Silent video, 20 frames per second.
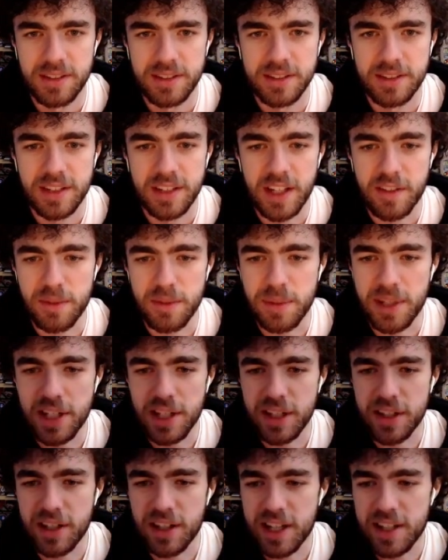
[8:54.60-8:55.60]
And from
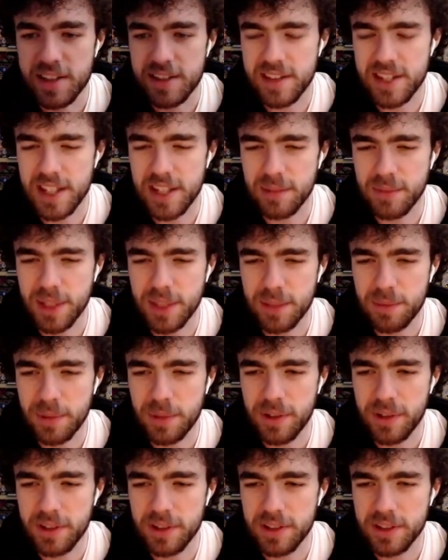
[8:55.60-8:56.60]
here, I think my
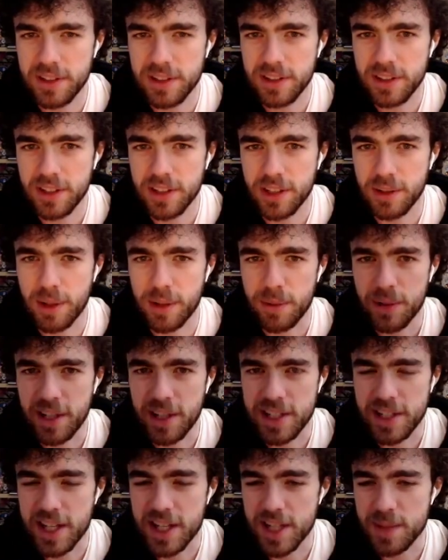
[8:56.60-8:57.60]
opponent... Oh no, my opponent
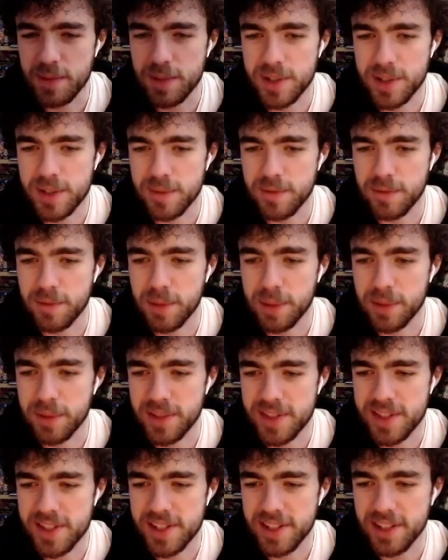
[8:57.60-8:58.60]
has an Ash Blossom for my
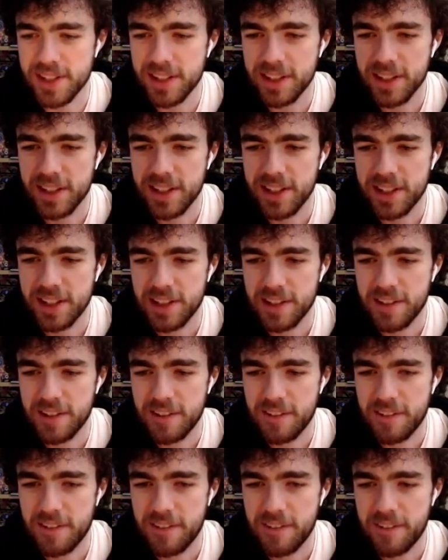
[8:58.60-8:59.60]
monster.
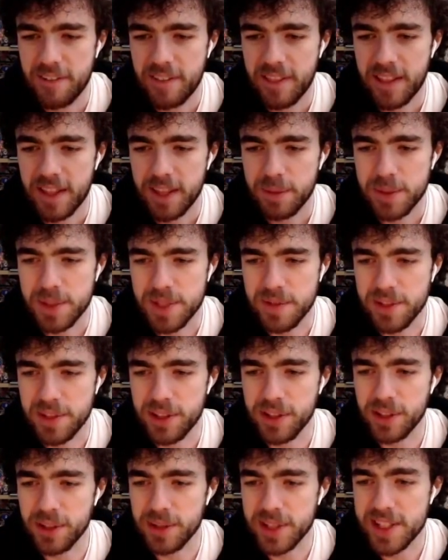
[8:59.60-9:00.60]
Because if you don't
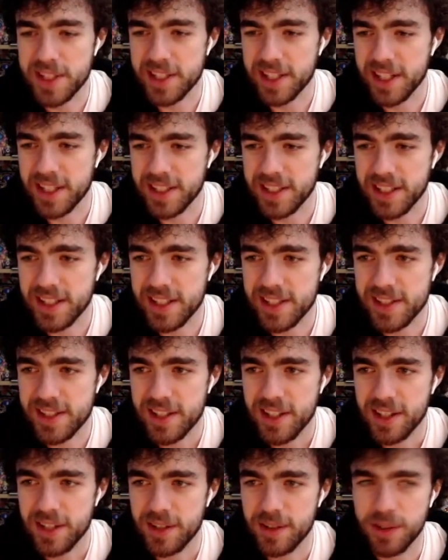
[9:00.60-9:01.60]
know what this card does,
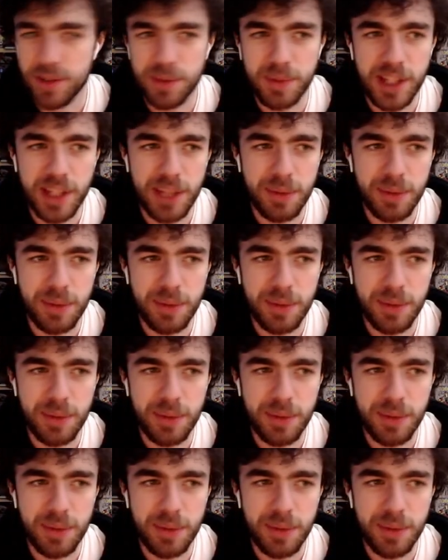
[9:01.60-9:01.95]
normally when